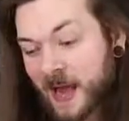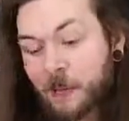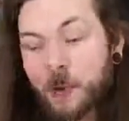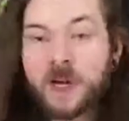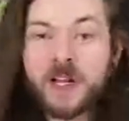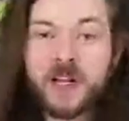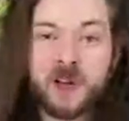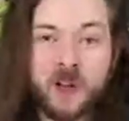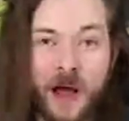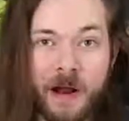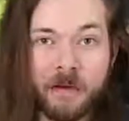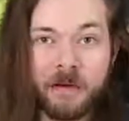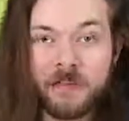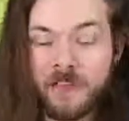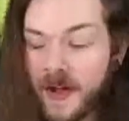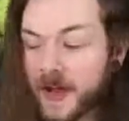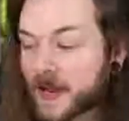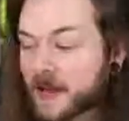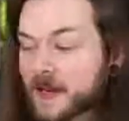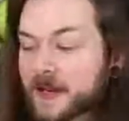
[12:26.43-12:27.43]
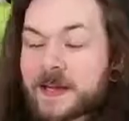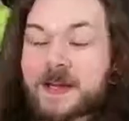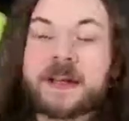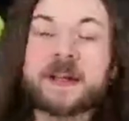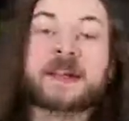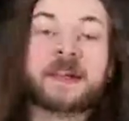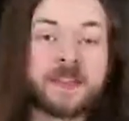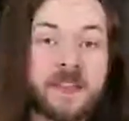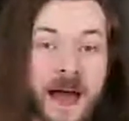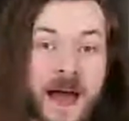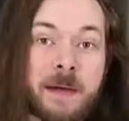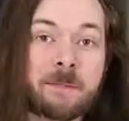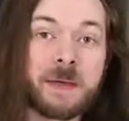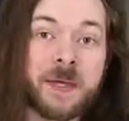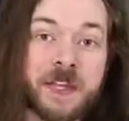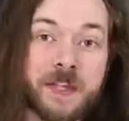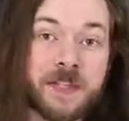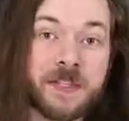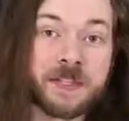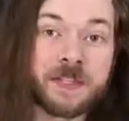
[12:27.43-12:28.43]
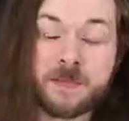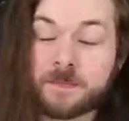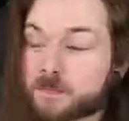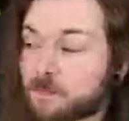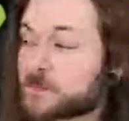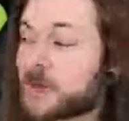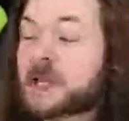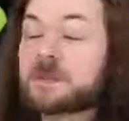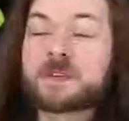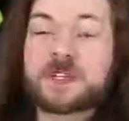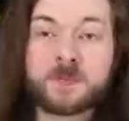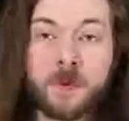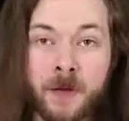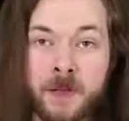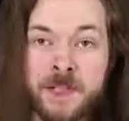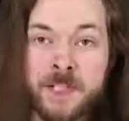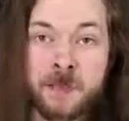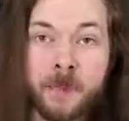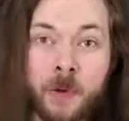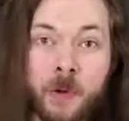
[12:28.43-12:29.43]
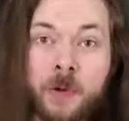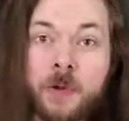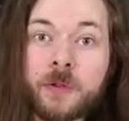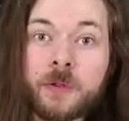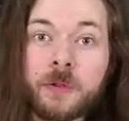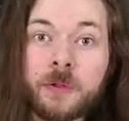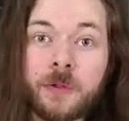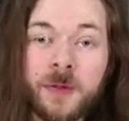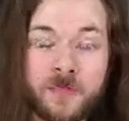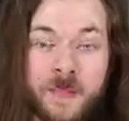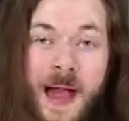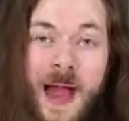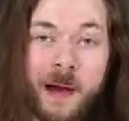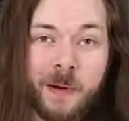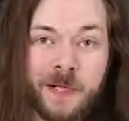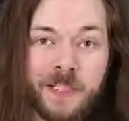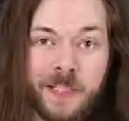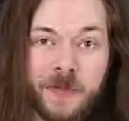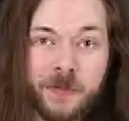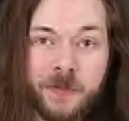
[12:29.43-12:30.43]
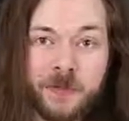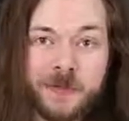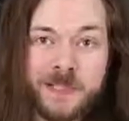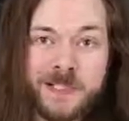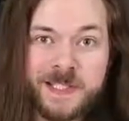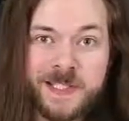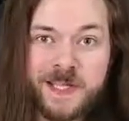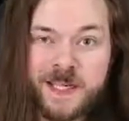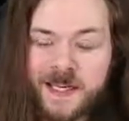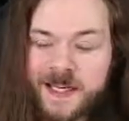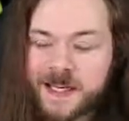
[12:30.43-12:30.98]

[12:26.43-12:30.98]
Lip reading: I want to clarify that because be responsible with power tools.